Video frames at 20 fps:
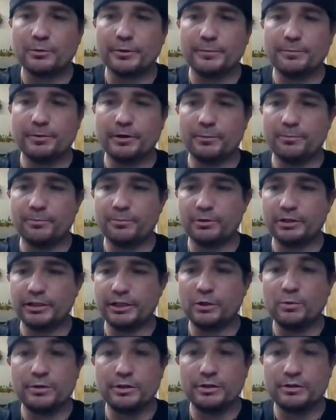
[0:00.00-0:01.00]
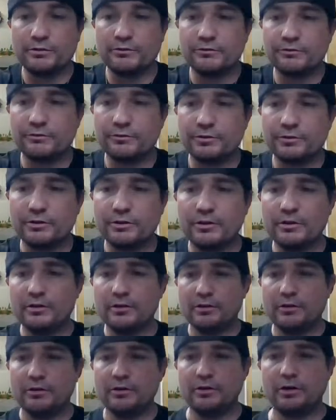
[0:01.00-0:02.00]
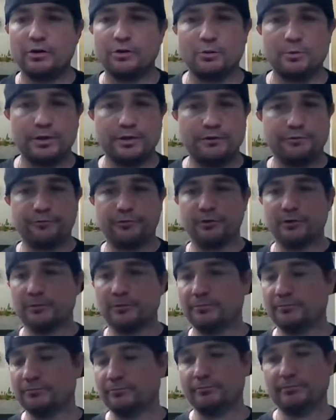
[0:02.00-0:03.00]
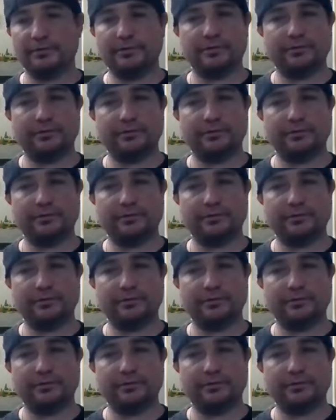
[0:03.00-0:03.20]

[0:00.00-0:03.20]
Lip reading: We pump liquids all the way from